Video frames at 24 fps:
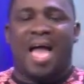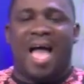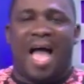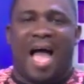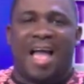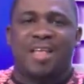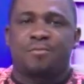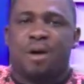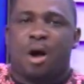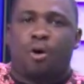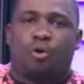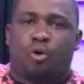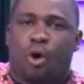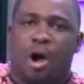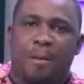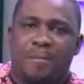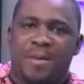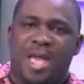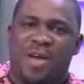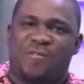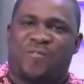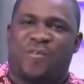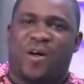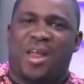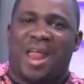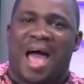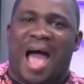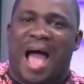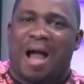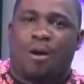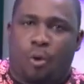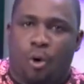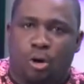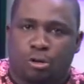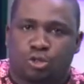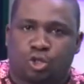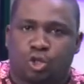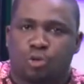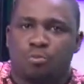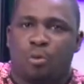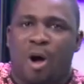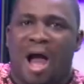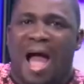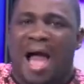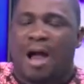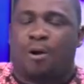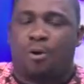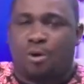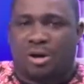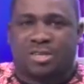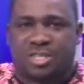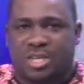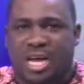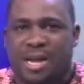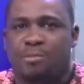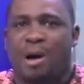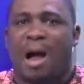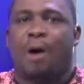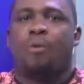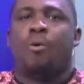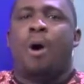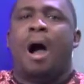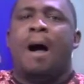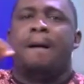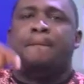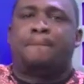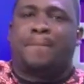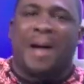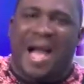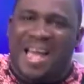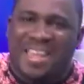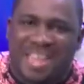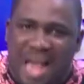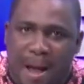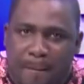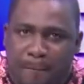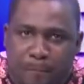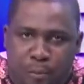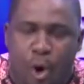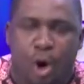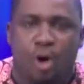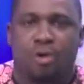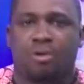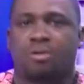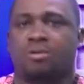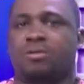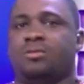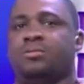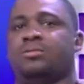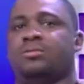and me ko bi e fere akozumo akoshe no a won pa yabo